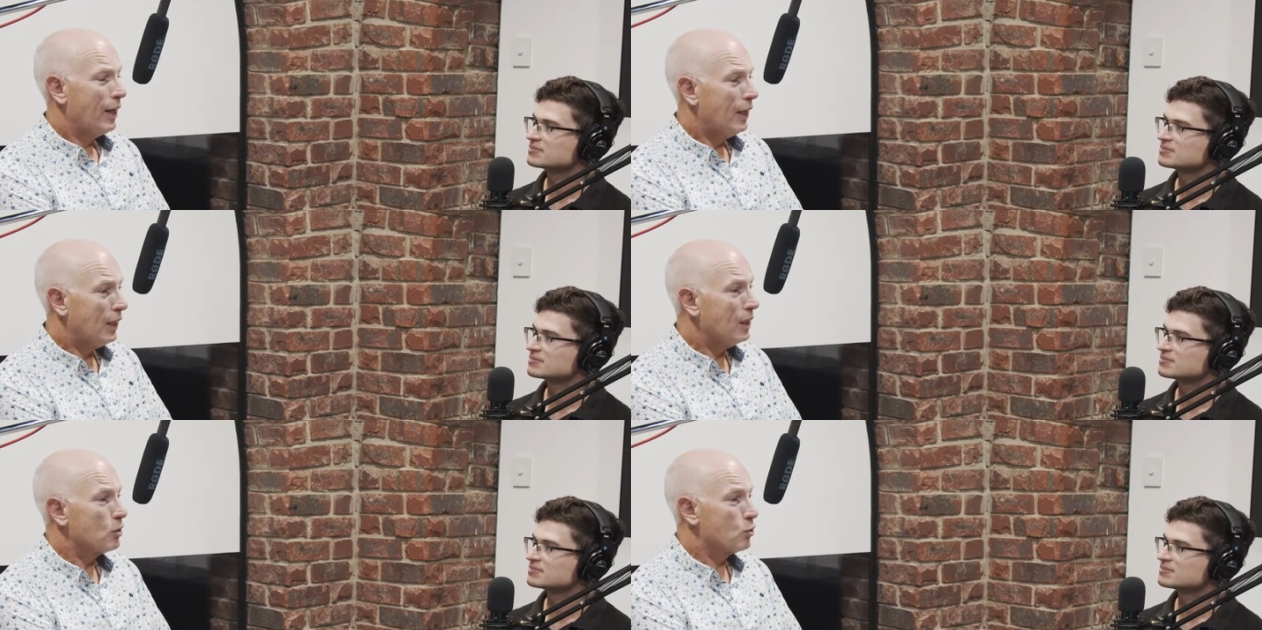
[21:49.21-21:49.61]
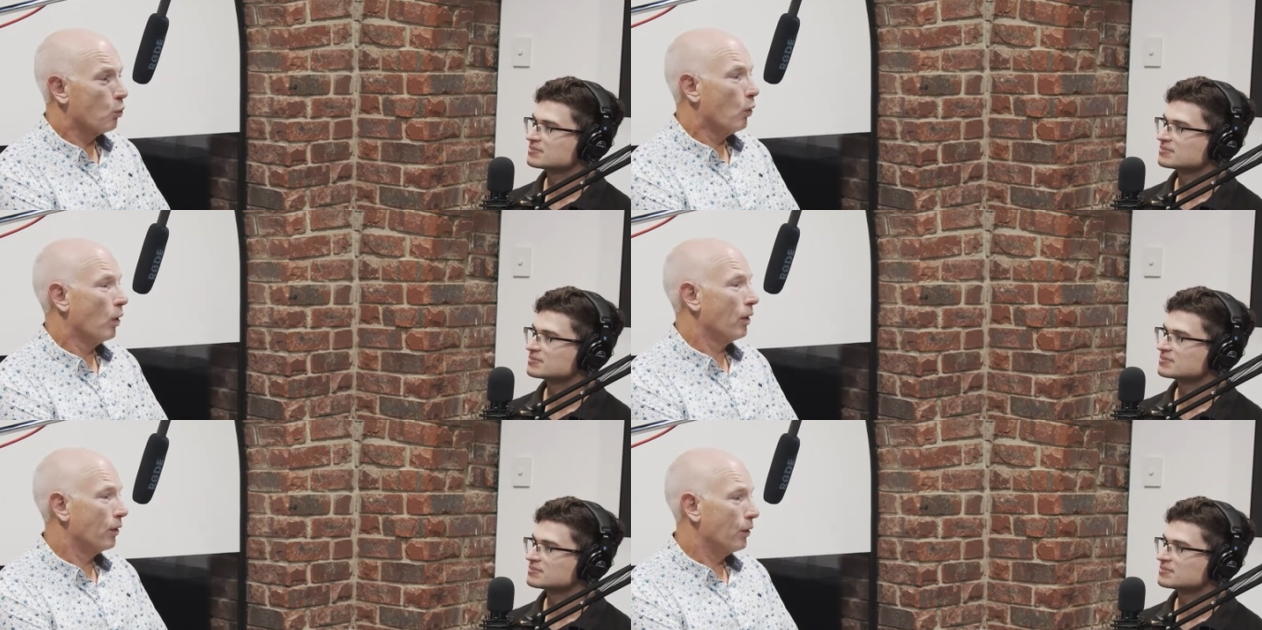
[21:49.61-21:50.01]
Speaker 1: It is
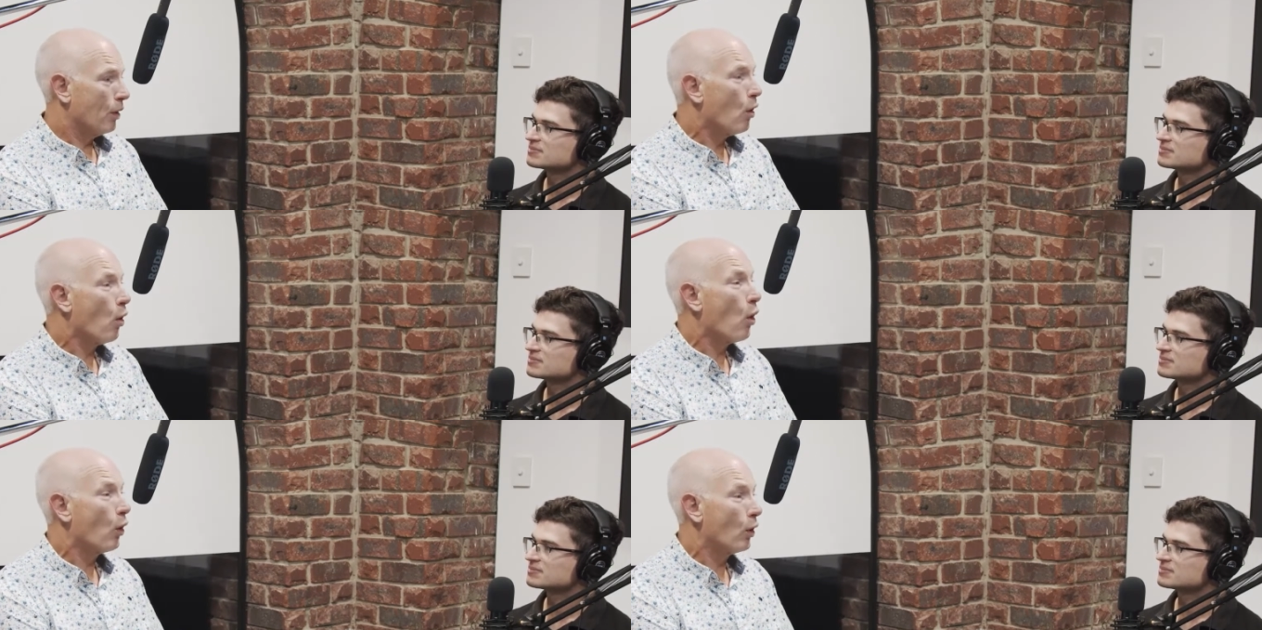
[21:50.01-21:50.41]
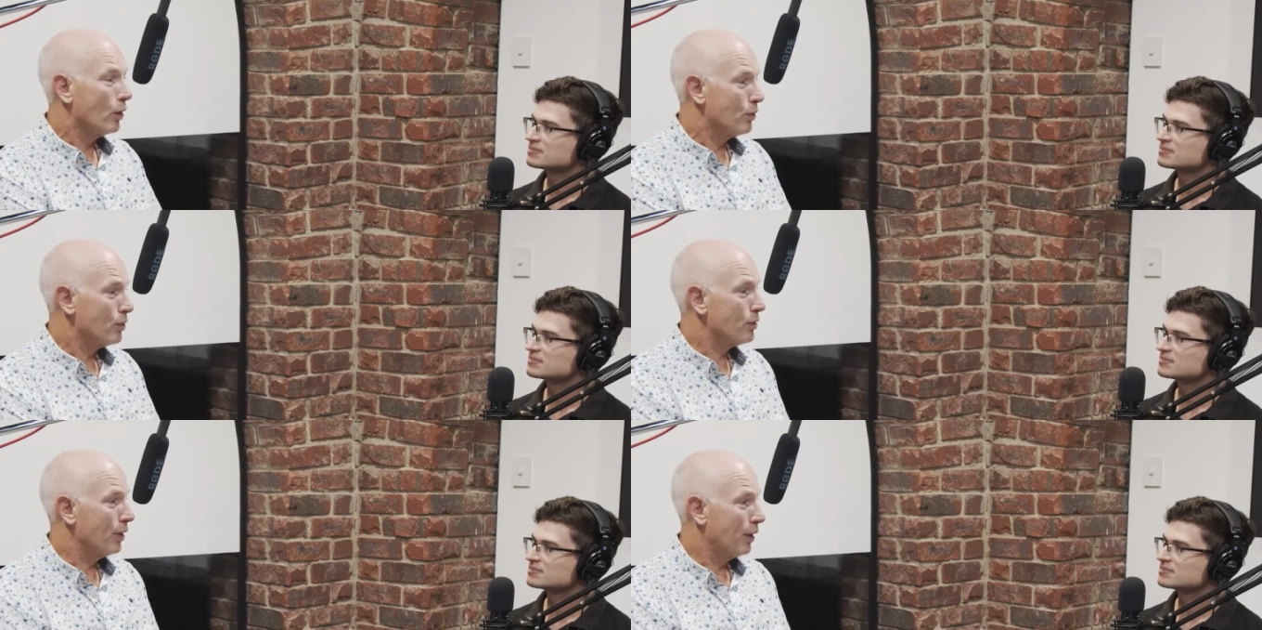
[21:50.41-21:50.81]
one of the
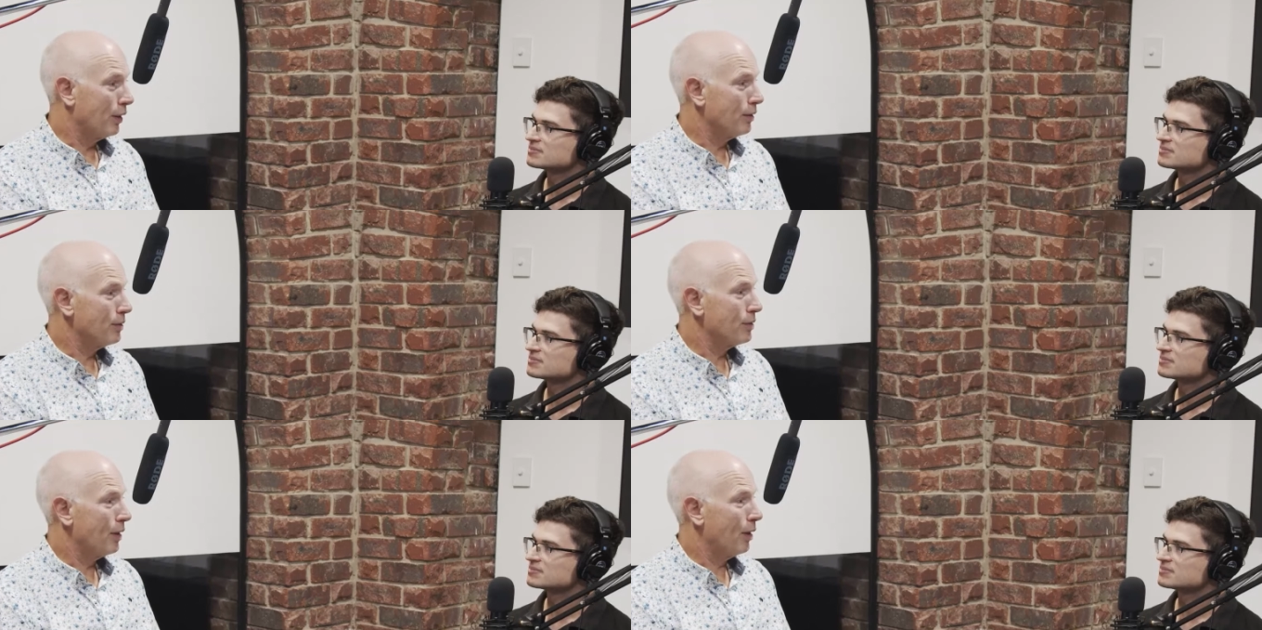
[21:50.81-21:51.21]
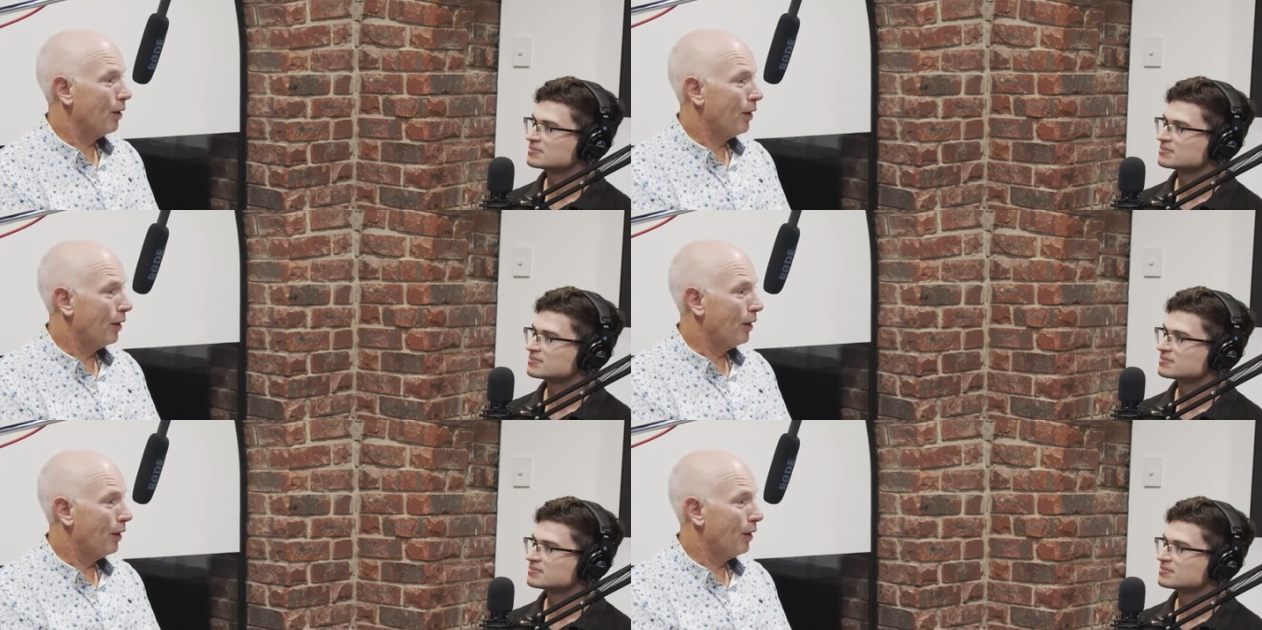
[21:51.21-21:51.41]
hardest things that